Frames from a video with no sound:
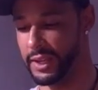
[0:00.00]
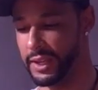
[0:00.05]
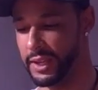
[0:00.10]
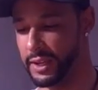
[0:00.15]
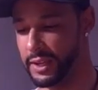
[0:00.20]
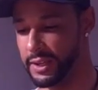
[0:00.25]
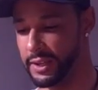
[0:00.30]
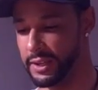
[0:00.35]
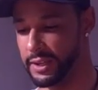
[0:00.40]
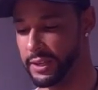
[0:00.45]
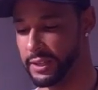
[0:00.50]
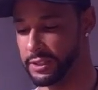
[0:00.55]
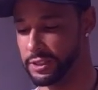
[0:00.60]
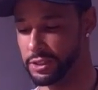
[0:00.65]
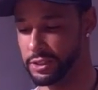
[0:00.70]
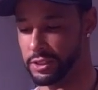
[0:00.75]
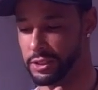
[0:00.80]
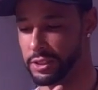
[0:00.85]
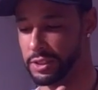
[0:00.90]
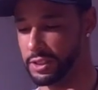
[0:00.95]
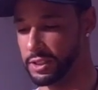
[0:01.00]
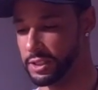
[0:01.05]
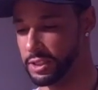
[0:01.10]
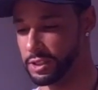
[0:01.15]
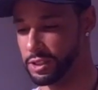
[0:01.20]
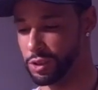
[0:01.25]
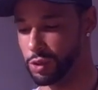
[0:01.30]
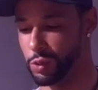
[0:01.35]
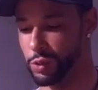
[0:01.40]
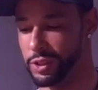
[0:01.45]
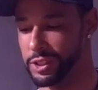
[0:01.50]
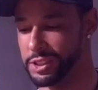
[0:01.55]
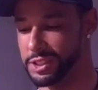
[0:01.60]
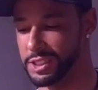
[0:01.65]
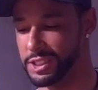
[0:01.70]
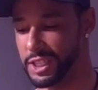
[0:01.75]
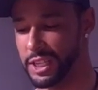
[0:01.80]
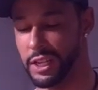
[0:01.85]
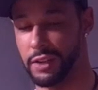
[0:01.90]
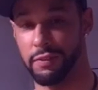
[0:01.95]
And as you can see, that's going to
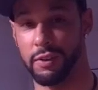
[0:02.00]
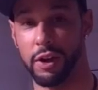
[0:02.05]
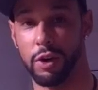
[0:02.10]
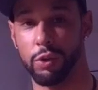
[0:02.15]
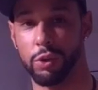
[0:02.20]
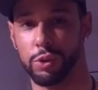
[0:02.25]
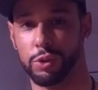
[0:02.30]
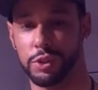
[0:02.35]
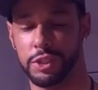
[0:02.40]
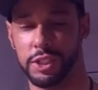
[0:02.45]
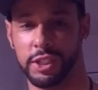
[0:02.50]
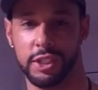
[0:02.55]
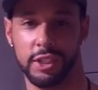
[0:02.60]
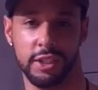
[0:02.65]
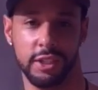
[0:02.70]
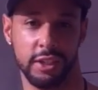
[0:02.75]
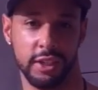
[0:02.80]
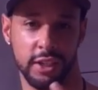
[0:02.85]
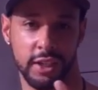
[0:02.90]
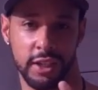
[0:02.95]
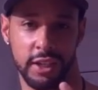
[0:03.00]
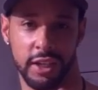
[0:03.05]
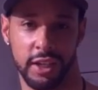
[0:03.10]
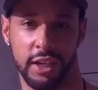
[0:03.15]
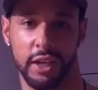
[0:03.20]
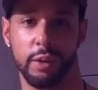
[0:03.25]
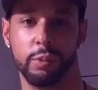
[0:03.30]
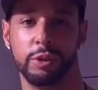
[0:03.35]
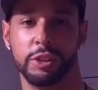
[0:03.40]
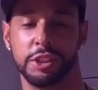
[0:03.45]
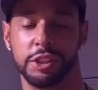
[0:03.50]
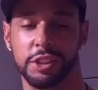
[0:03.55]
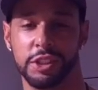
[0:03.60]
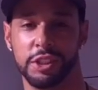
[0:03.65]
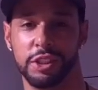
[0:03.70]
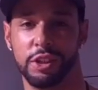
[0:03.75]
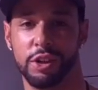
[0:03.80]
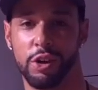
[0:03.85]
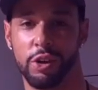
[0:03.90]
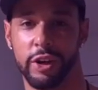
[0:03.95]
save our routine. And we just
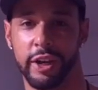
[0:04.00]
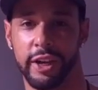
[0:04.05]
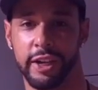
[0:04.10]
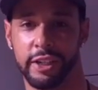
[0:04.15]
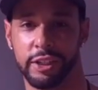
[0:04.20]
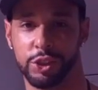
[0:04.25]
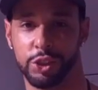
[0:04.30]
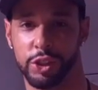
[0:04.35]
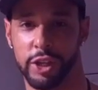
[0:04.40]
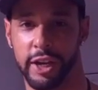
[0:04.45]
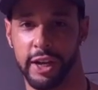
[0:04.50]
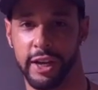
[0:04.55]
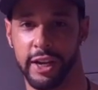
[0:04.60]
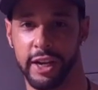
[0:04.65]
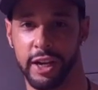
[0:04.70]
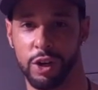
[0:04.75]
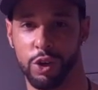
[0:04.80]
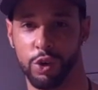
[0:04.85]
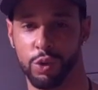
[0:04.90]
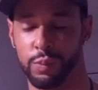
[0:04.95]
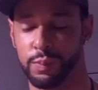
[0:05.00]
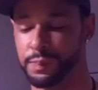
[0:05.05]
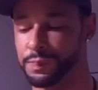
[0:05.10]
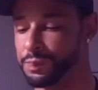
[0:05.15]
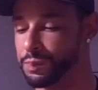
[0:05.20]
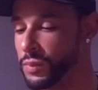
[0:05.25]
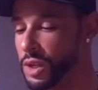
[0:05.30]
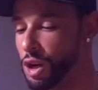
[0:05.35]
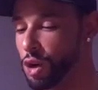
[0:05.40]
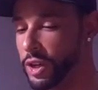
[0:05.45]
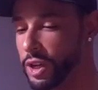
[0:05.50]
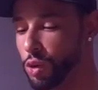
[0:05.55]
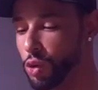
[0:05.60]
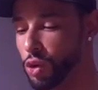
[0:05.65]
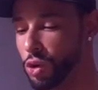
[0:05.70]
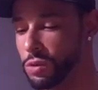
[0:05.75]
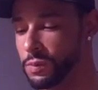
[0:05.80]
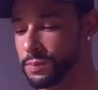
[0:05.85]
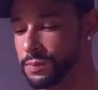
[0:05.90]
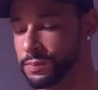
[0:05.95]
need to go ahead and try it out. Okay,
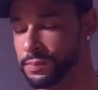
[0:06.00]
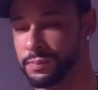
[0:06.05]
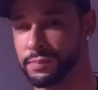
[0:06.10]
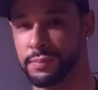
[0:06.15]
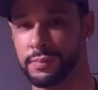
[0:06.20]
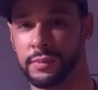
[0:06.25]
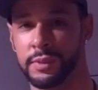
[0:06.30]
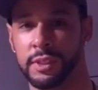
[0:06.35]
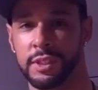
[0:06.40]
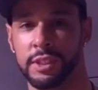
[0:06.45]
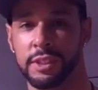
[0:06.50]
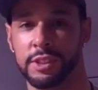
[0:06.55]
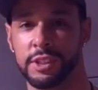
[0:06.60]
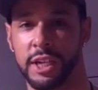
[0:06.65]
Google.